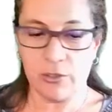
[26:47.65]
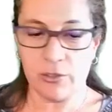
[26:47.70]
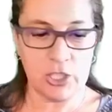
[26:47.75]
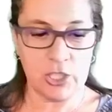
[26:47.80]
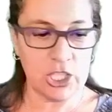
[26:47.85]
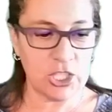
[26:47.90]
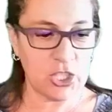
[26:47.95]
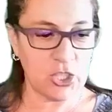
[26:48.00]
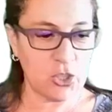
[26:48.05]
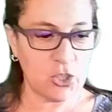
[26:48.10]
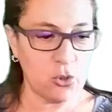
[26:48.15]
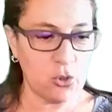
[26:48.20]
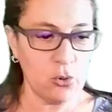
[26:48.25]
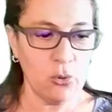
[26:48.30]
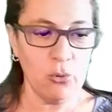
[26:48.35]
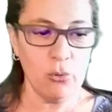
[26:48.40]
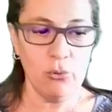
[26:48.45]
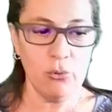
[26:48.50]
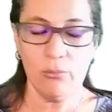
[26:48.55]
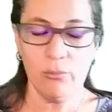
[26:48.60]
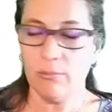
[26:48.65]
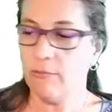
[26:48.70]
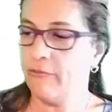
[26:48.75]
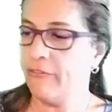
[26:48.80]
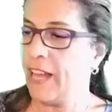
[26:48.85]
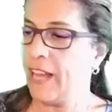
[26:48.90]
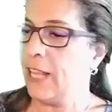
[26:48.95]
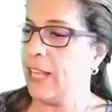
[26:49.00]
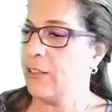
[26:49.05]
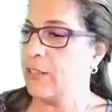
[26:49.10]
just two
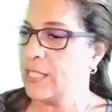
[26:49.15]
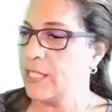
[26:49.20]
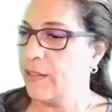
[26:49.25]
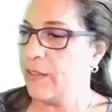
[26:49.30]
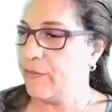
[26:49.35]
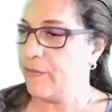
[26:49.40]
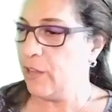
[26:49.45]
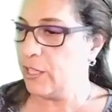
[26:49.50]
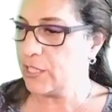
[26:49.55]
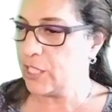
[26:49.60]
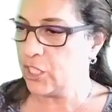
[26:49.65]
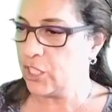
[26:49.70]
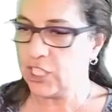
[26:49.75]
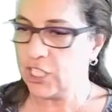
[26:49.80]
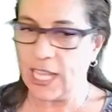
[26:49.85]
values of voltage,